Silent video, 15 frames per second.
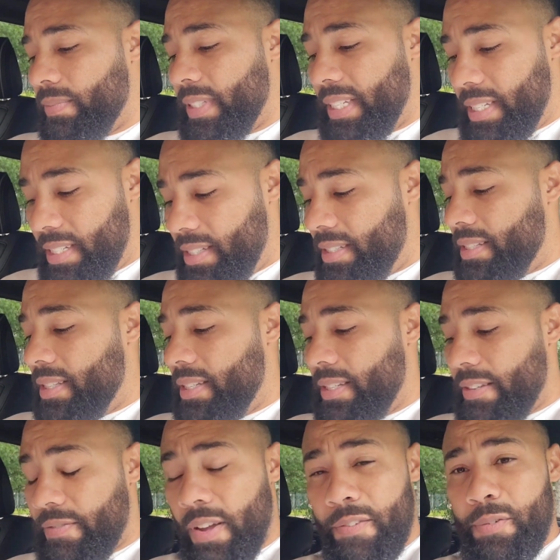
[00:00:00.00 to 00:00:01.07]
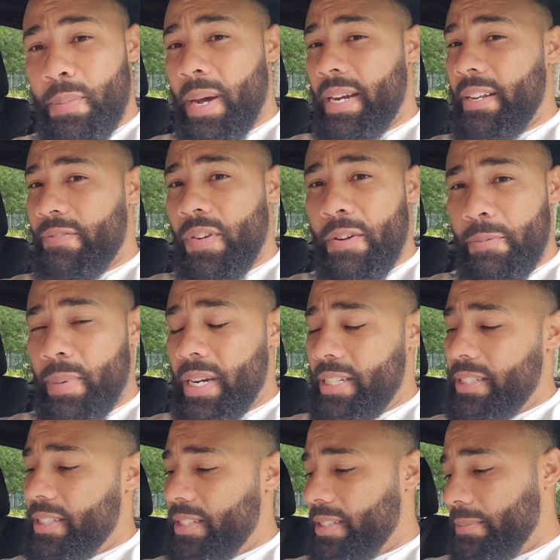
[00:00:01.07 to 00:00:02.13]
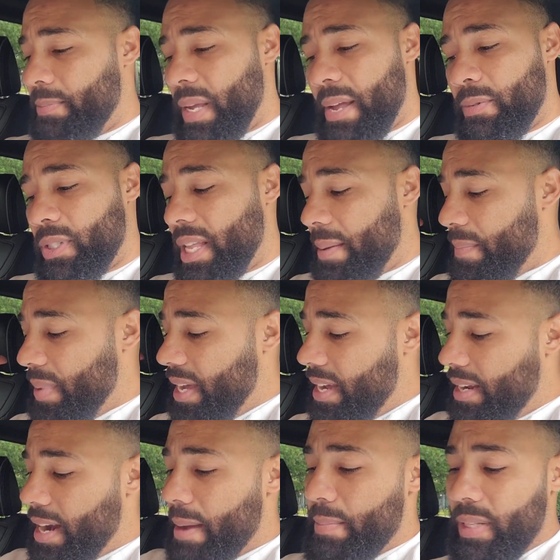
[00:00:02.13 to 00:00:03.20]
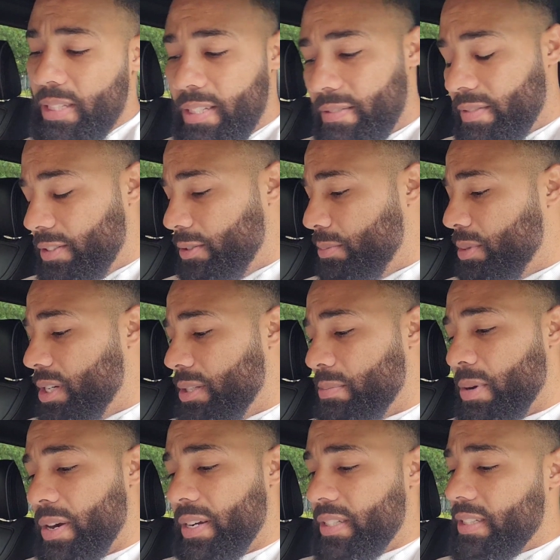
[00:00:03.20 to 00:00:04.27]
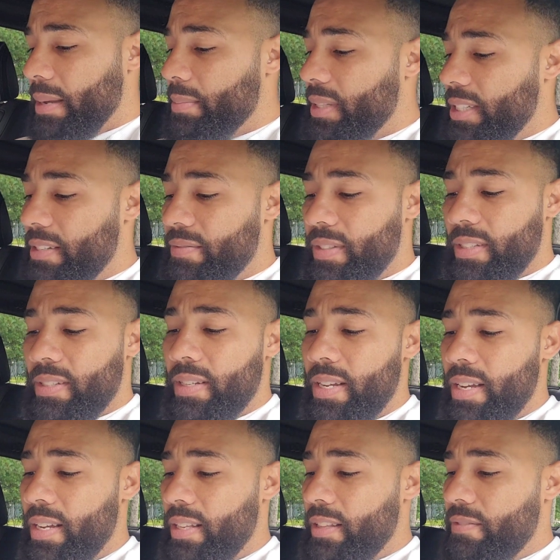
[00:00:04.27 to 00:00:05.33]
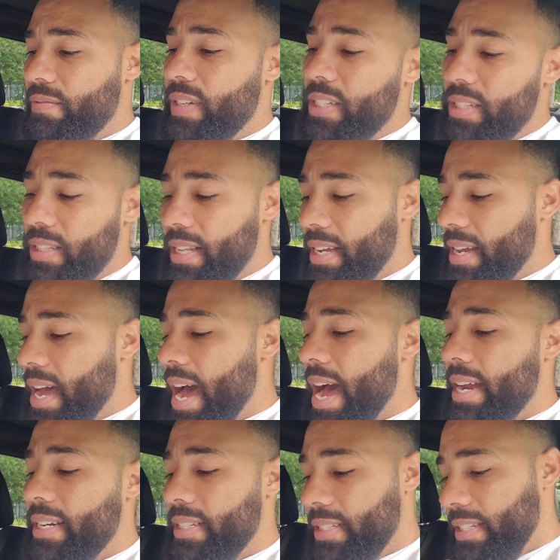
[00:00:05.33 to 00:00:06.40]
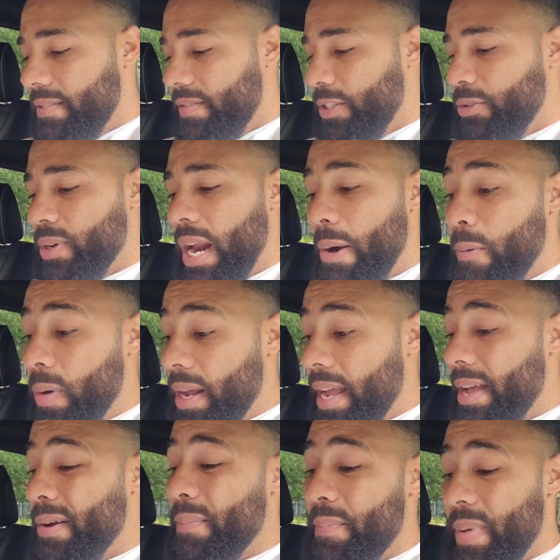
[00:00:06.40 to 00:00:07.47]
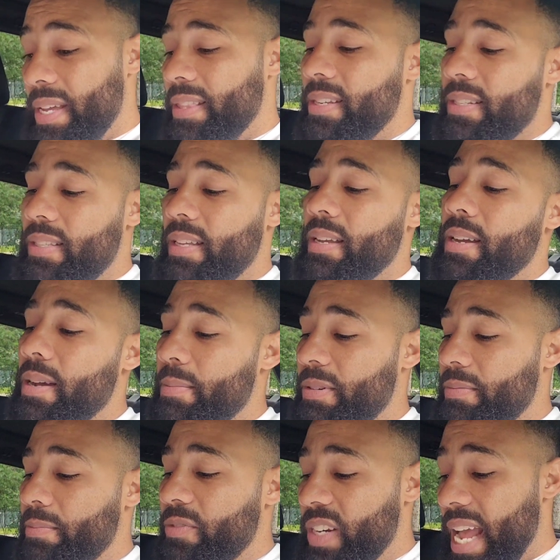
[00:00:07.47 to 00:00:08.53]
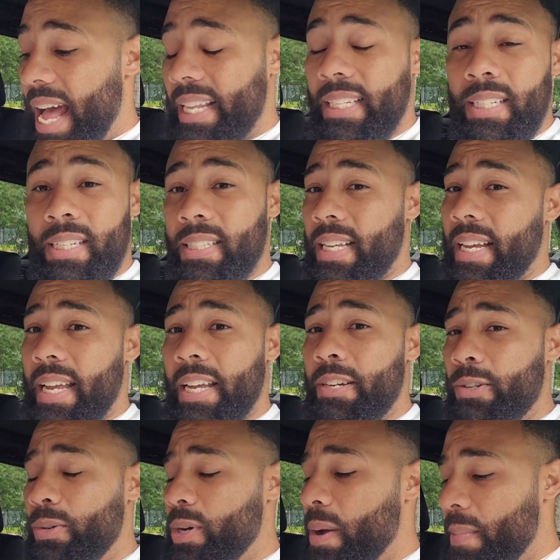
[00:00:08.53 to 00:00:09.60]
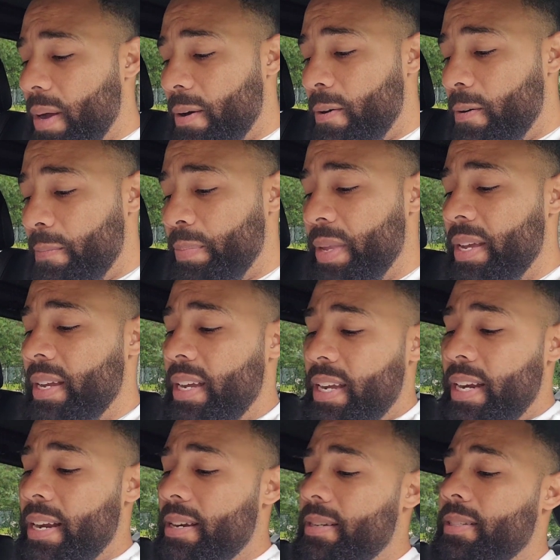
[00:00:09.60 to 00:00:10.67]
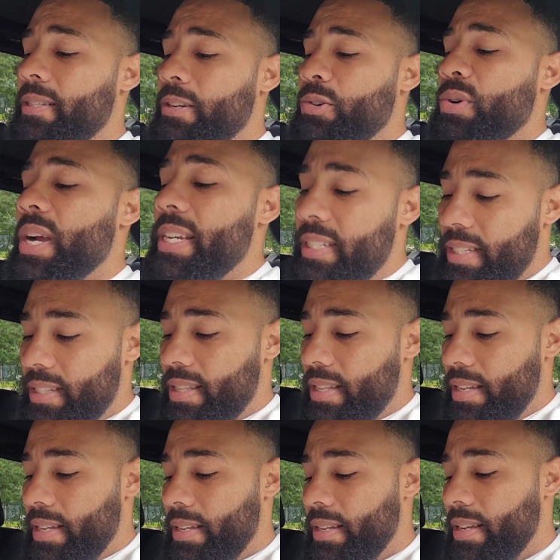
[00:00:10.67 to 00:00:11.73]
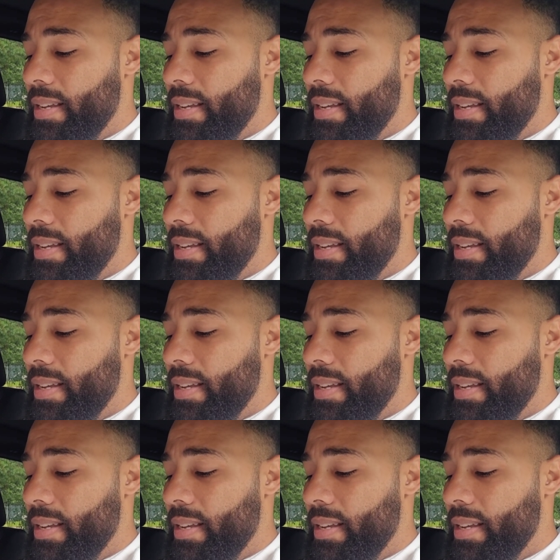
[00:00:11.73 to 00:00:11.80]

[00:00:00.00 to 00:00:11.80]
easily if everybody if everybody just man was like man i believe in you brother marcus i believe in the the vision that god has given you and i want to help make this thing come a reality because i can't do it on my own and here's the crazy thing